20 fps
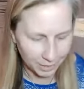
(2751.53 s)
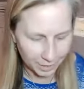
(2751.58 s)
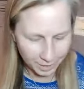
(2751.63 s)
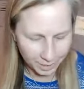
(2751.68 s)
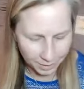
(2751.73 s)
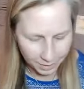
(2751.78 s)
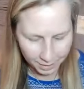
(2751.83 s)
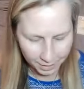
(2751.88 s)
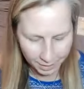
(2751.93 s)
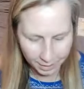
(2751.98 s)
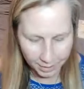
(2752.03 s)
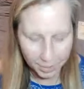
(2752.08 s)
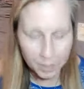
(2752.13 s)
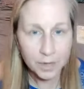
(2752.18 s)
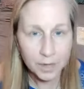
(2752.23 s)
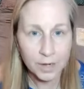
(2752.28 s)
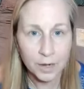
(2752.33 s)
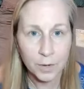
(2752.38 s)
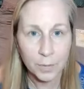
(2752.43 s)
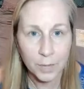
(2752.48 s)
And
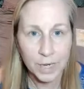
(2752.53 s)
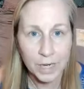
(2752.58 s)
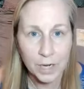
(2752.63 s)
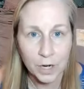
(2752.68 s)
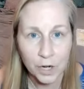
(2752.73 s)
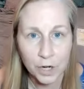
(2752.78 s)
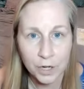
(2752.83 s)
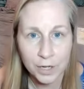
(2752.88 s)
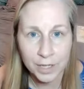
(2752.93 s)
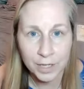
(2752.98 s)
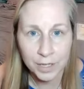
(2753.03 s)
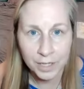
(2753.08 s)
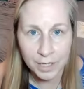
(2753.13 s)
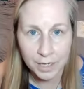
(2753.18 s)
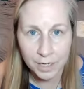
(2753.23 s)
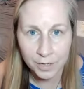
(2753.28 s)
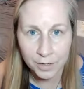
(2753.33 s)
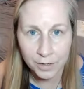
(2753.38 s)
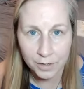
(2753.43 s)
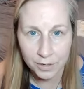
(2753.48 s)
we are the
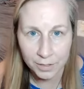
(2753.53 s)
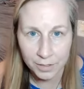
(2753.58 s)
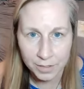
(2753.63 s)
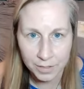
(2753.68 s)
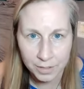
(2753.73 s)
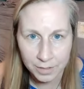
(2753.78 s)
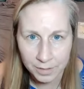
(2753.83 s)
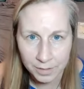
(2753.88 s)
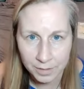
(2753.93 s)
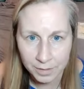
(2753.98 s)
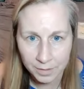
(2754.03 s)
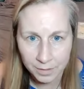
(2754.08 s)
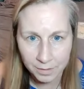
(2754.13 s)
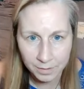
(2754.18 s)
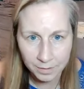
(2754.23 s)
leaders.